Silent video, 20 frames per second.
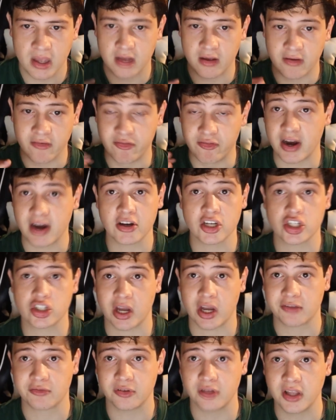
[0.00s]
very
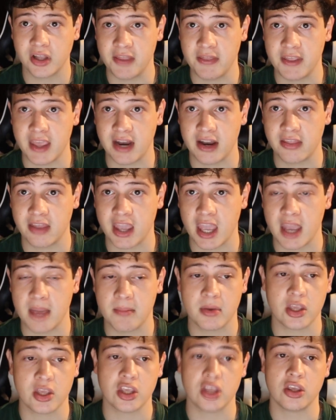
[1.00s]
stressful in the end of the game.
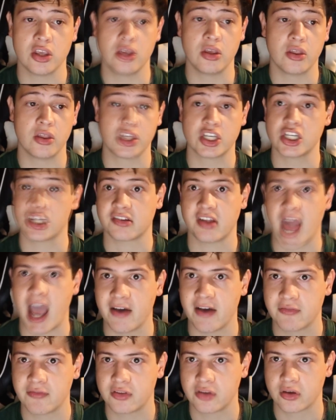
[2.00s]
The Jets
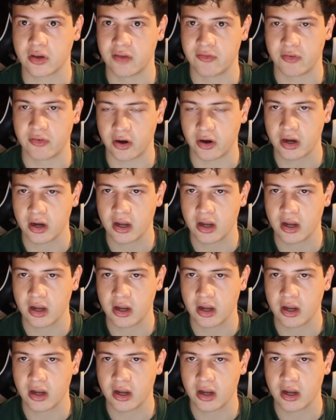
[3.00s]
have to convert